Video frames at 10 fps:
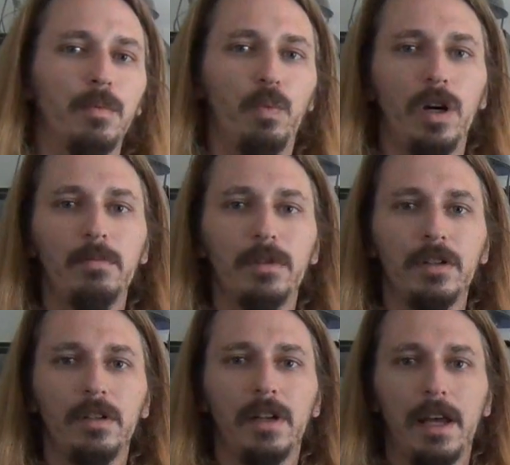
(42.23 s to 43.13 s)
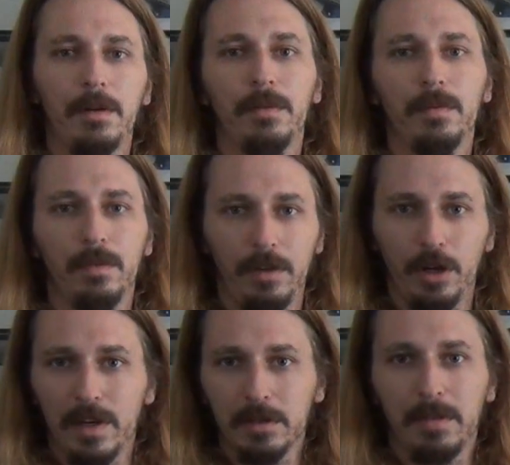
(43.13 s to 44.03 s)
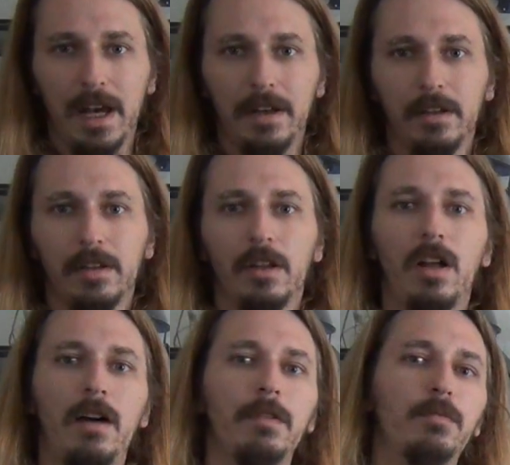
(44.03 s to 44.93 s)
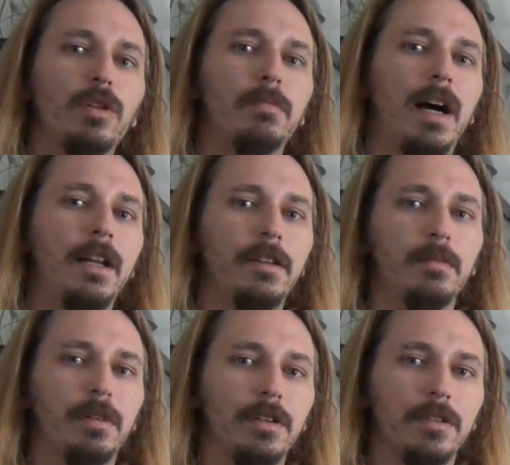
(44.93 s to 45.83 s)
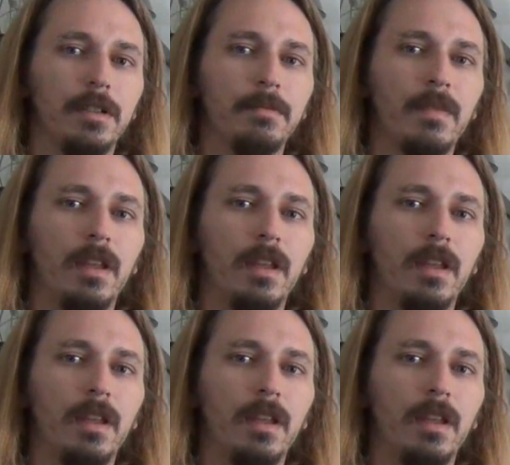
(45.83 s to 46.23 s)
One bird, and as a pet, they'll often more bond to the person.